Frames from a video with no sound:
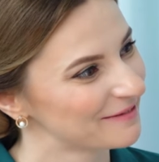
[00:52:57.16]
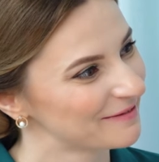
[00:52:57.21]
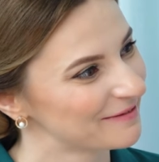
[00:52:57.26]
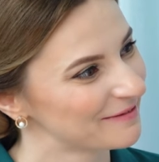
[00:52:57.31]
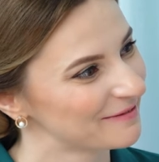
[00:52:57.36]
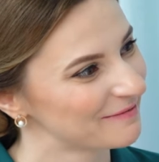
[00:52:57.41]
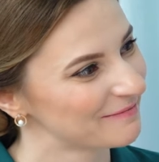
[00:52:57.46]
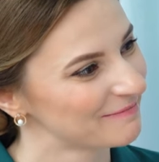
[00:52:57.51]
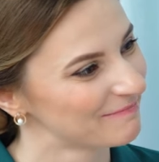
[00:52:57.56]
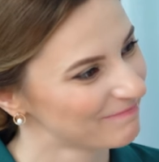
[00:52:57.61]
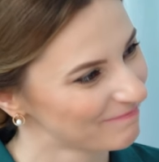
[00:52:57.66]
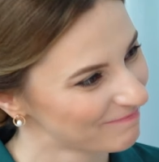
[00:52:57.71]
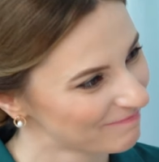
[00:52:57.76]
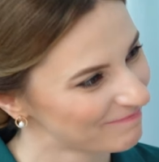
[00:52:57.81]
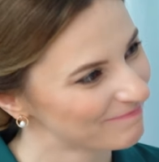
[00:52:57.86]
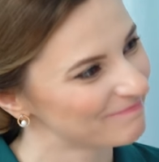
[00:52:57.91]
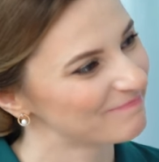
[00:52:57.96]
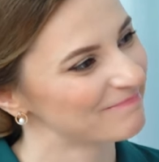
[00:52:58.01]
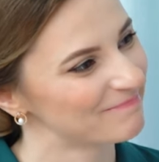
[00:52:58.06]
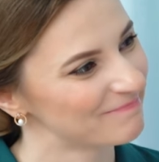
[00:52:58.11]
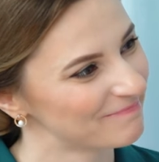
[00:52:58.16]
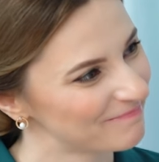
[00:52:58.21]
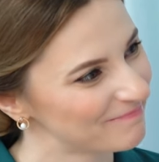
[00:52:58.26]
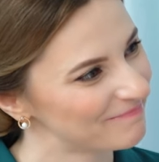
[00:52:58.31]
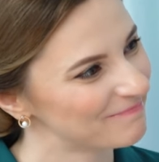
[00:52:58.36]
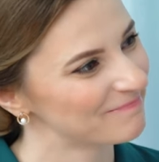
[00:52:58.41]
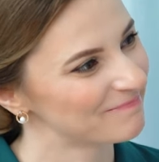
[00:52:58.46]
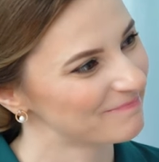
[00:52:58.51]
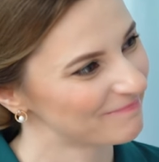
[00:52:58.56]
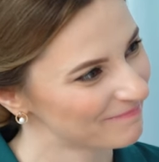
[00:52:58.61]
But did he say,
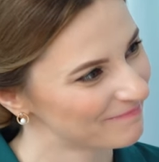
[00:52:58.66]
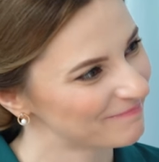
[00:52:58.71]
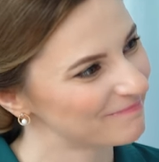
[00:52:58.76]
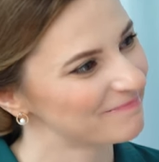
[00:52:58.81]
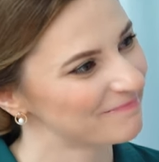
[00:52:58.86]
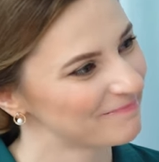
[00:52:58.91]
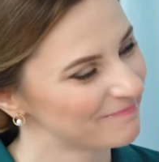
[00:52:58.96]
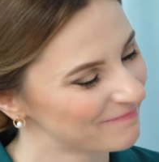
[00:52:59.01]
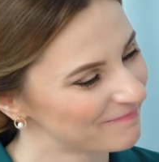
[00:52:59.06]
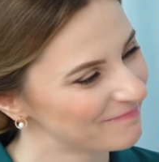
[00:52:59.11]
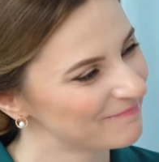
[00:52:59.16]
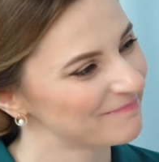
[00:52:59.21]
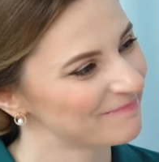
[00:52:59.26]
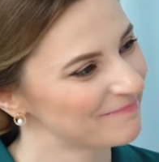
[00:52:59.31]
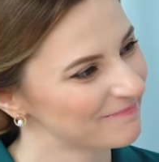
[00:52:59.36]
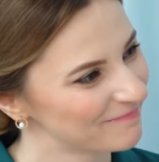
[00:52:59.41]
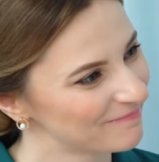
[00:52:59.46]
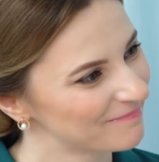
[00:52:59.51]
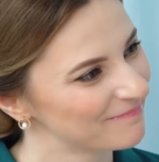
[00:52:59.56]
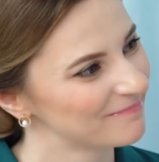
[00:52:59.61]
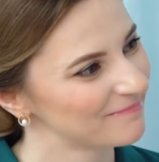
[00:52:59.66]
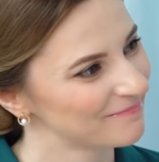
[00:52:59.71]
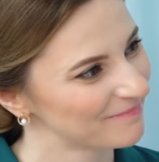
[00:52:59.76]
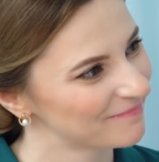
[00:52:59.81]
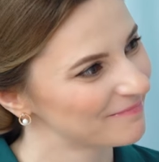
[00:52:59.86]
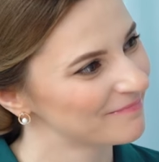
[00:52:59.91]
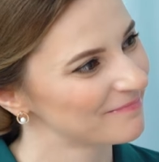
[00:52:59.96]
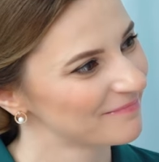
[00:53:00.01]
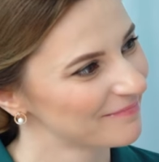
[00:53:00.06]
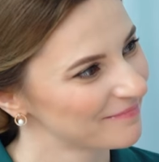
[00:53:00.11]
Tatyana? Why I address
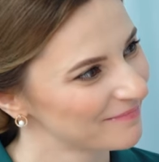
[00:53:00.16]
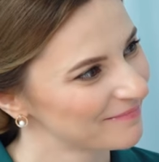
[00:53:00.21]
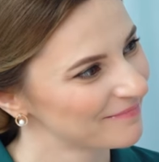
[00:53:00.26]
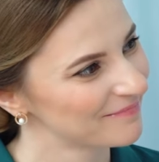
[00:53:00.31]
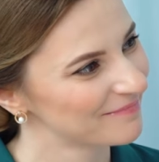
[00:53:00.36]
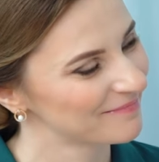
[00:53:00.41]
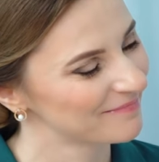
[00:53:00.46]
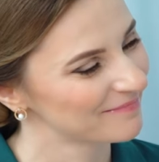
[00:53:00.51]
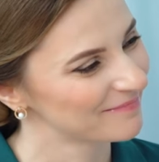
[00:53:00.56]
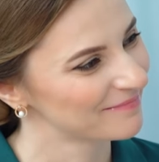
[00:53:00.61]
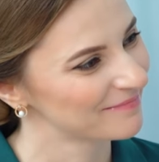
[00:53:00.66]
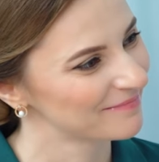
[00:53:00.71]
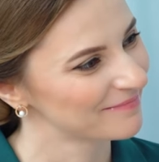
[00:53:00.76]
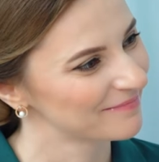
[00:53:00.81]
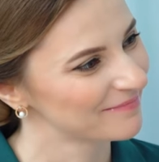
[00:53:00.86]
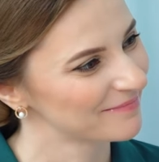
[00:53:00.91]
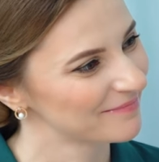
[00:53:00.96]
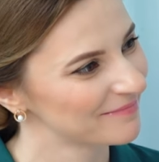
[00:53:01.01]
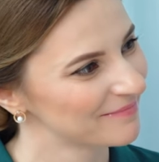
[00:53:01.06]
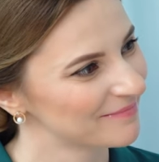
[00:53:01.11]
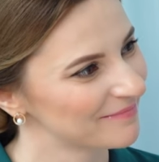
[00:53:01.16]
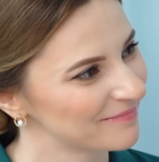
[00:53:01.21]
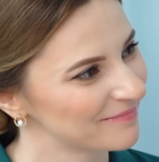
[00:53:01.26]
Tatyana? She is knowledgeable in